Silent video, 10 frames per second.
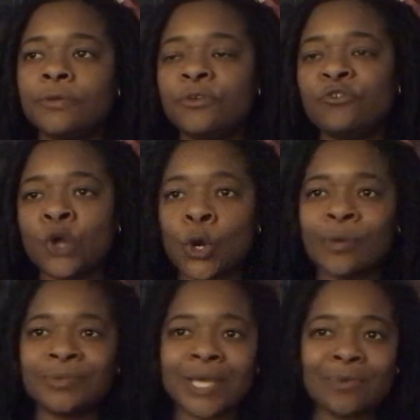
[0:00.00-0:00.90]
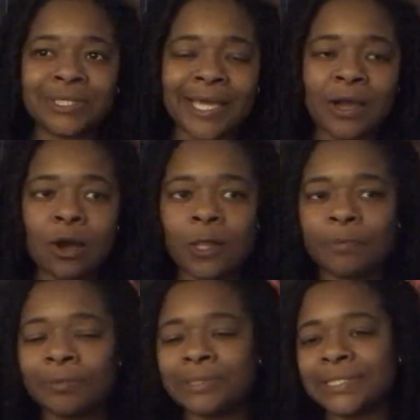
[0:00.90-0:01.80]
you know, it was, that was like all a
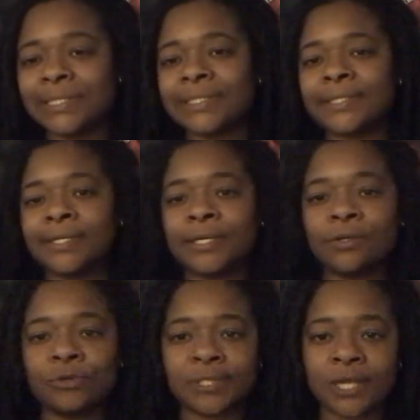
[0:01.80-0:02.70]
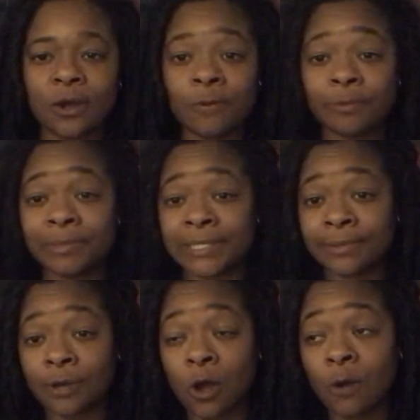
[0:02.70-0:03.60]
publicity stunt. You know what I'm saying? All, publi
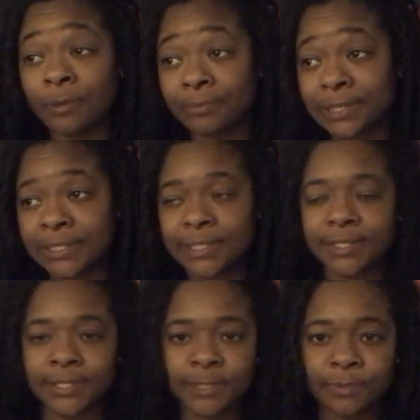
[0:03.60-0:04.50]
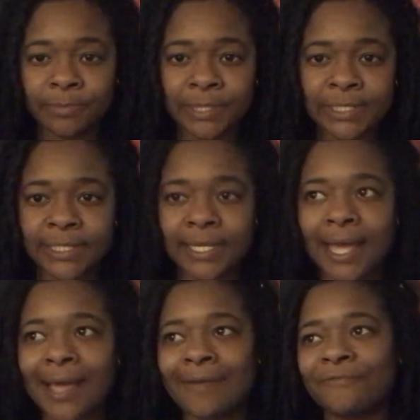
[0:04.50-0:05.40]
all publicity is good publicity.
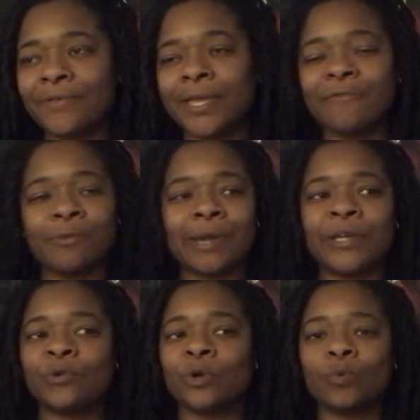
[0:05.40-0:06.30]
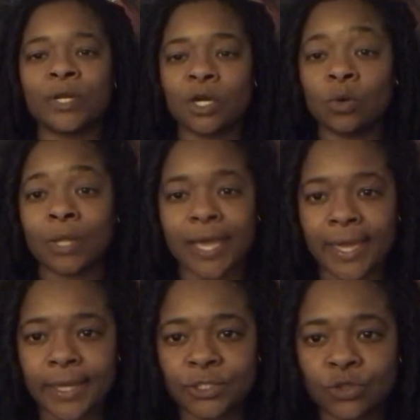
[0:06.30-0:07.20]
I, everybody knew it wasn't going to
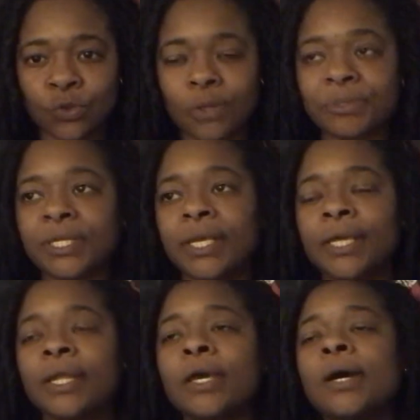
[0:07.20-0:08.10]
last. You know what I'm saying?